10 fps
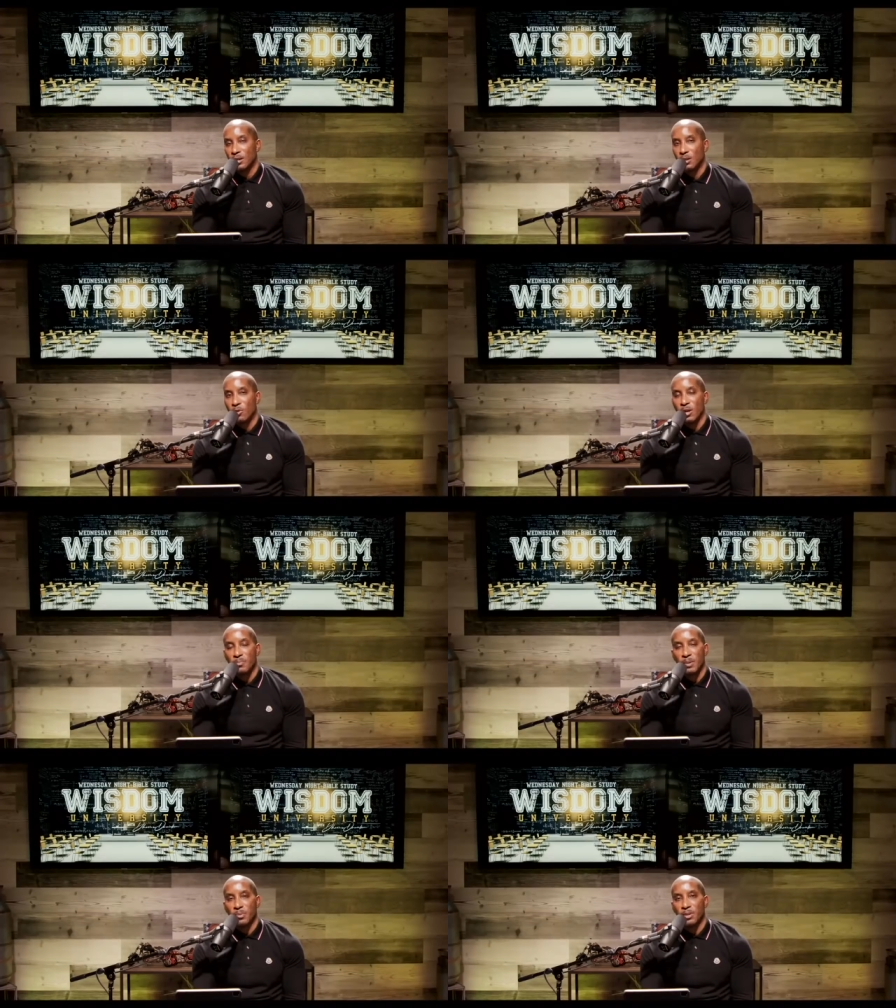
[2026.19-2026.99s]
the
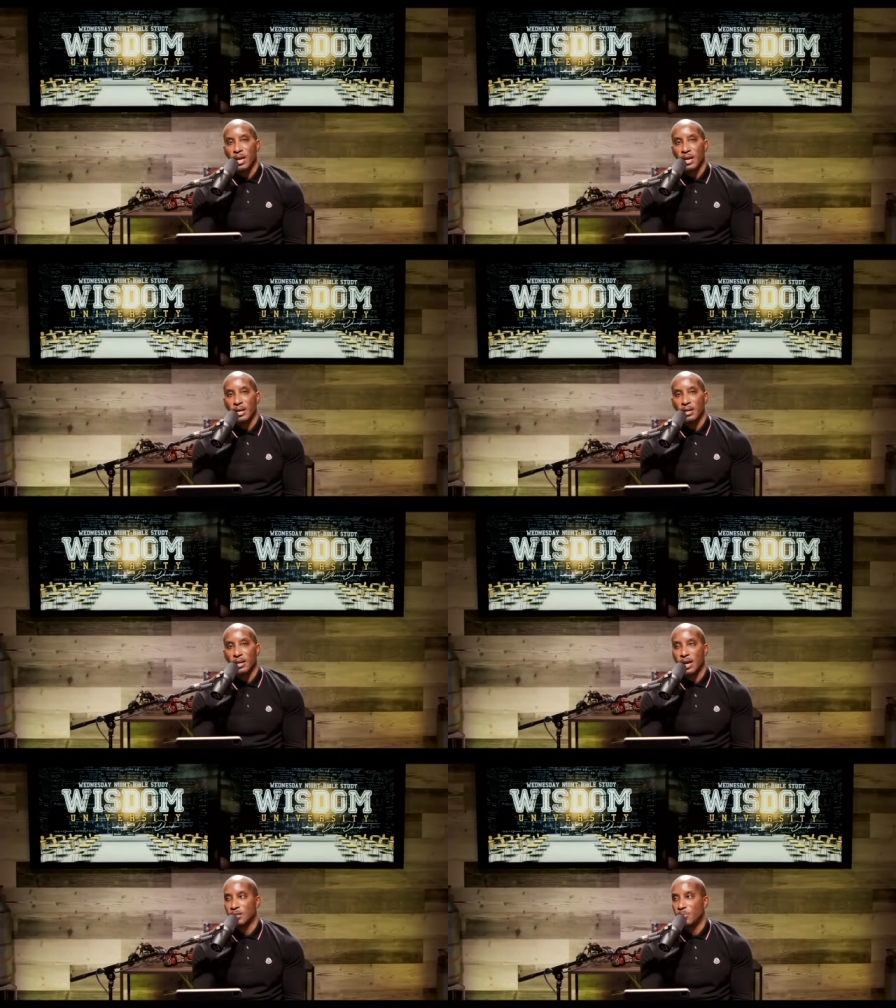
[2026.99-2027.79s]
great people that
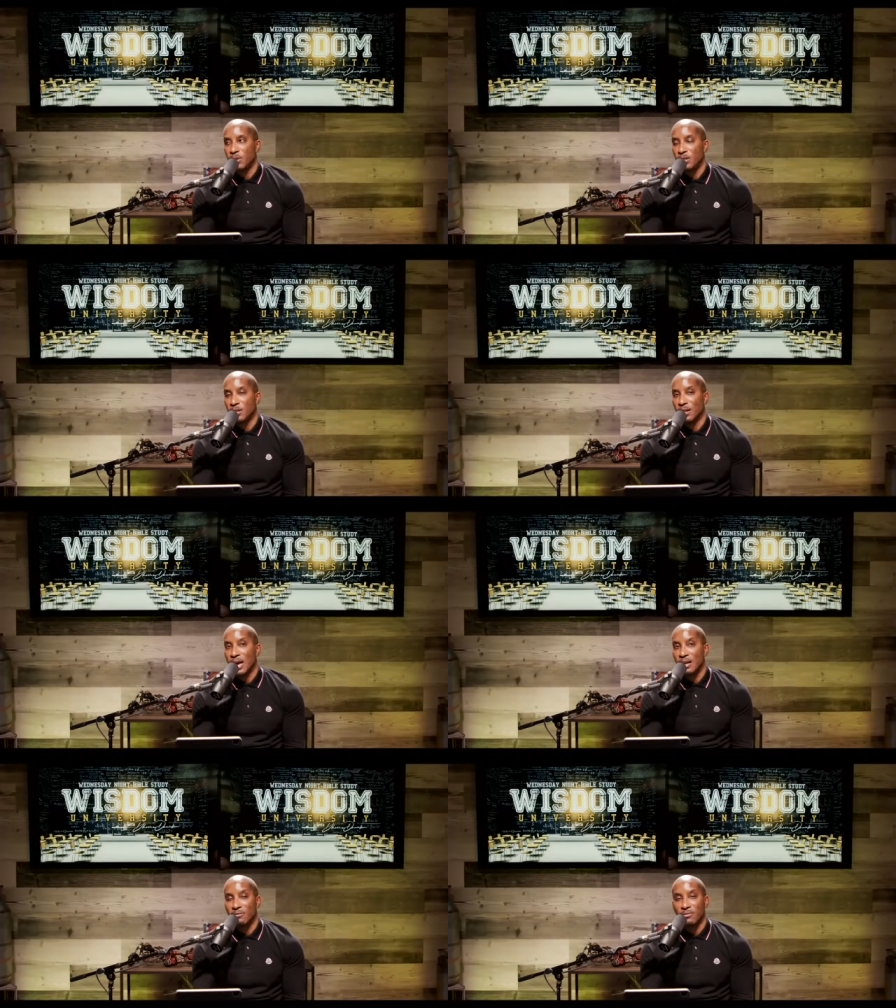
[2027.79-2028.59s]
God's put in your
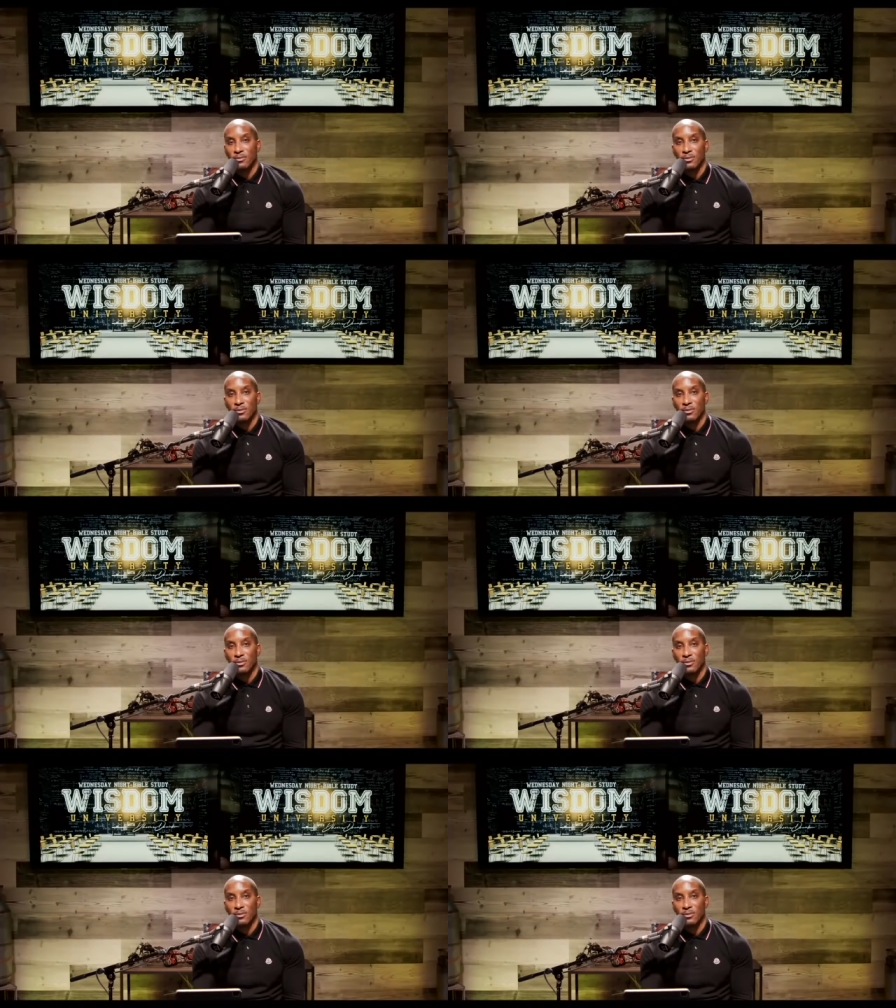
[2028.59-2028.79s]
life.